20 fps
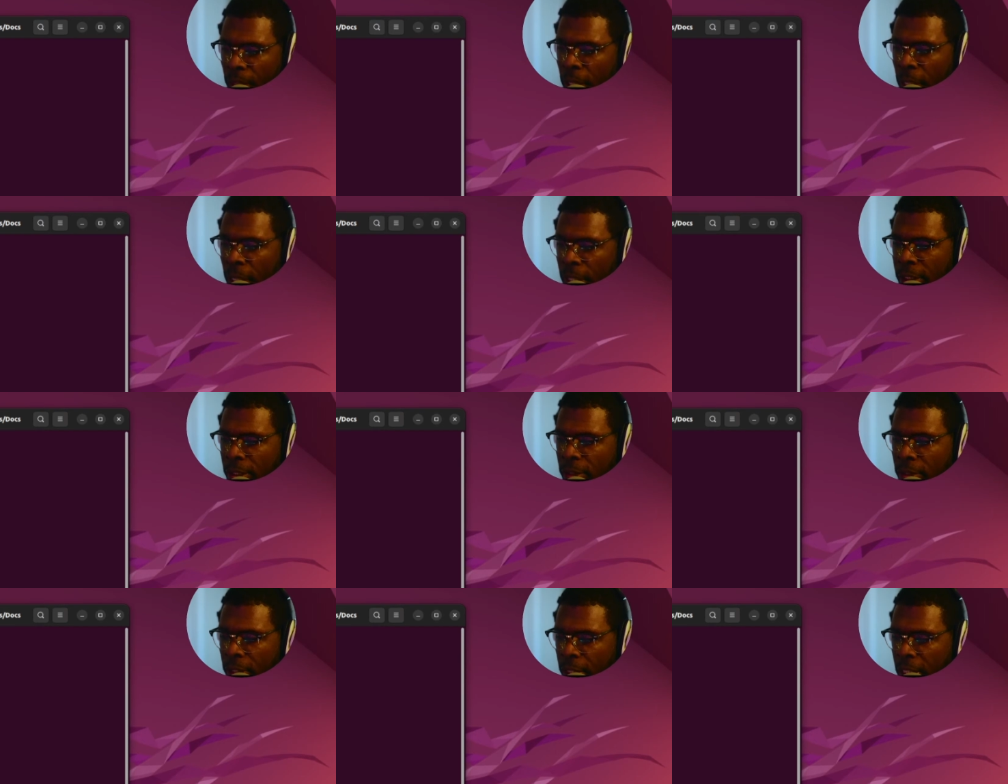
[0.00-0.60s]

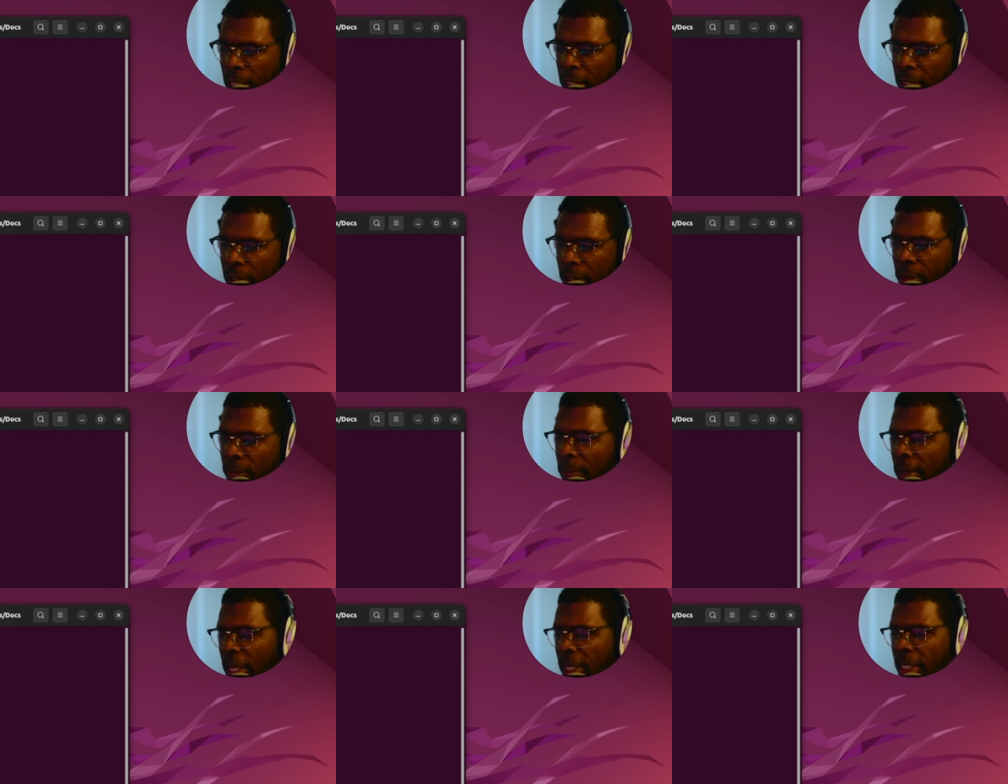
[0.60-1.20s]
So the nano
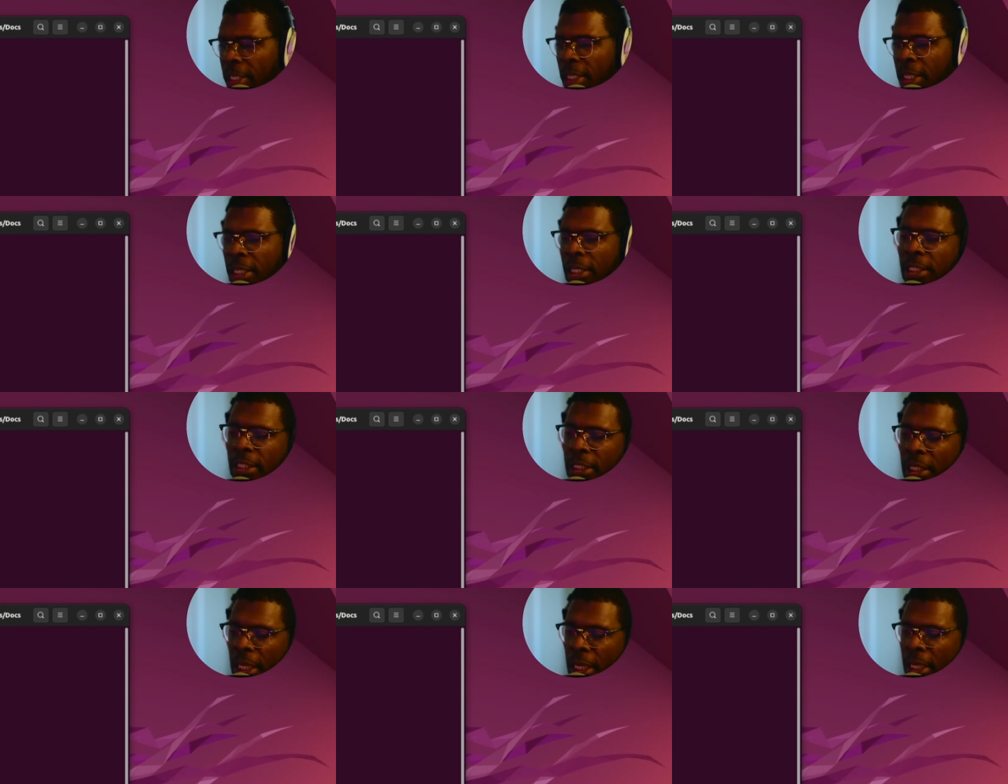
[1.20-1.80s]
command
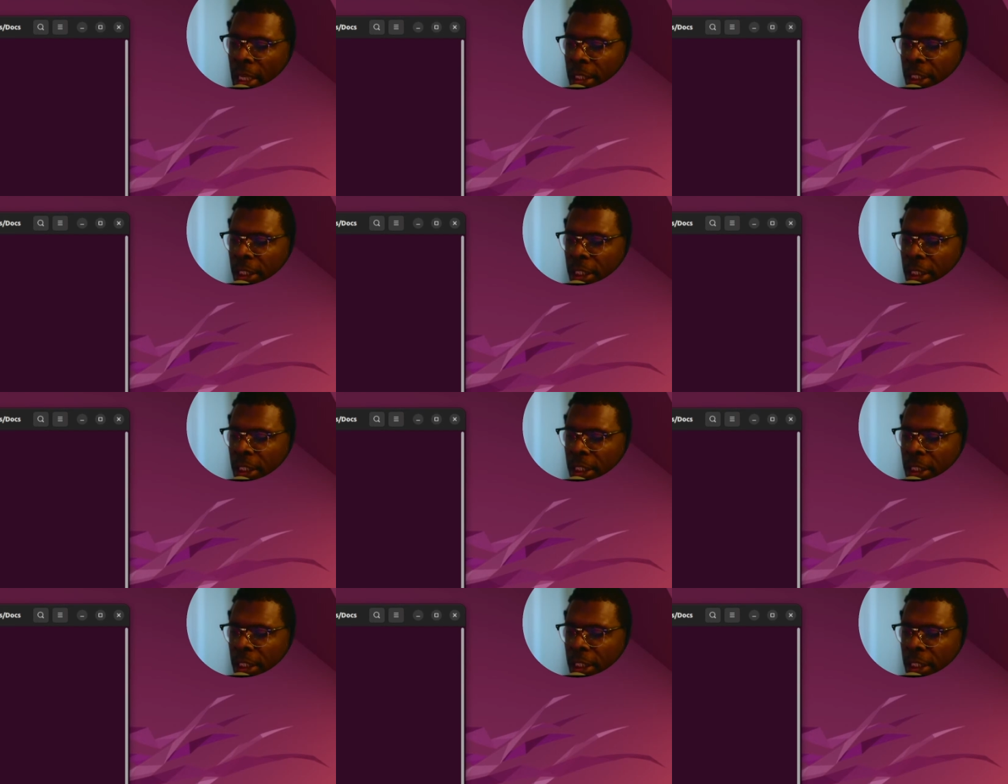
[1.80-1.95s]
is a